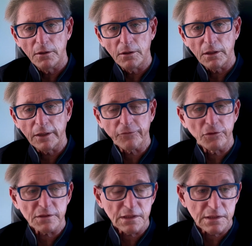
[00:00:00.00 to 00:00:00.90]
And of
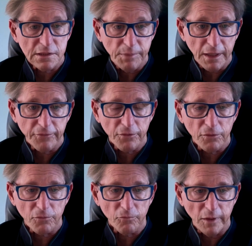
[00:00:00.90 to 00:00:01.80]
course, this is big
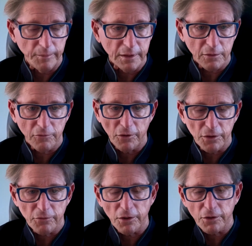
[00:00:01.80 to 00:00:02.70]
for women, quote
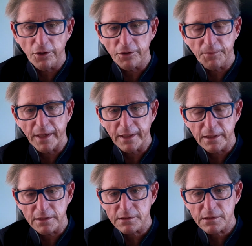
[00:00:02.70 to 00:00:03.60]
unquote,
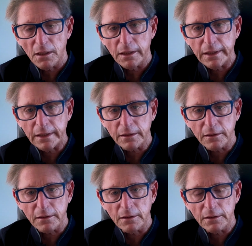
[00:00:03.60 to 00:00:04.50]
codependents in
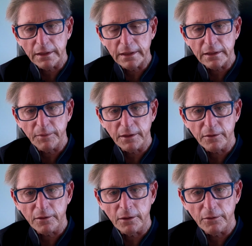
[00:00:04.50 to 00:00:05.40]
intimate
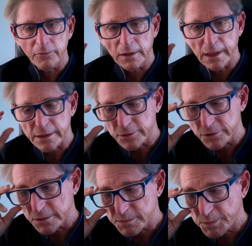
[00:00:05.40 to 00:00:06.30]

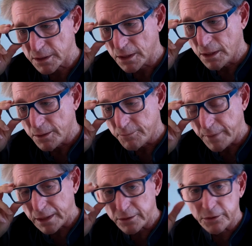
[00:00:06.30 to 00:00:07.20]
relationships, but
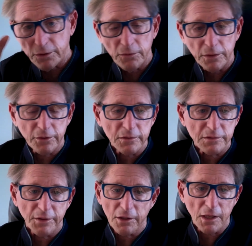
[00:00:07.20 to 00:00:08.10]
men too, in terms
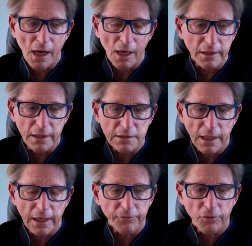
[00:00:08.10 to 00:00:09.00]
of their colleagues. I
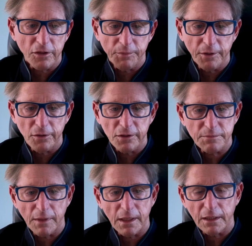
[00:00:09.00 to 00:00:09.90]
have worth because
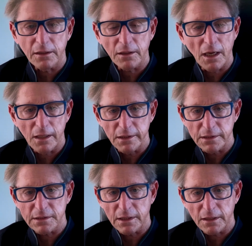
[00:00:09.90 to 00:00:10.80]
my
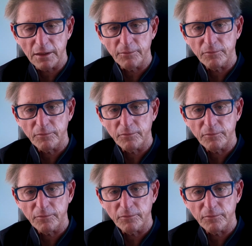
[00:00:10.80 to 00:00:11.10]
colleagues think I'm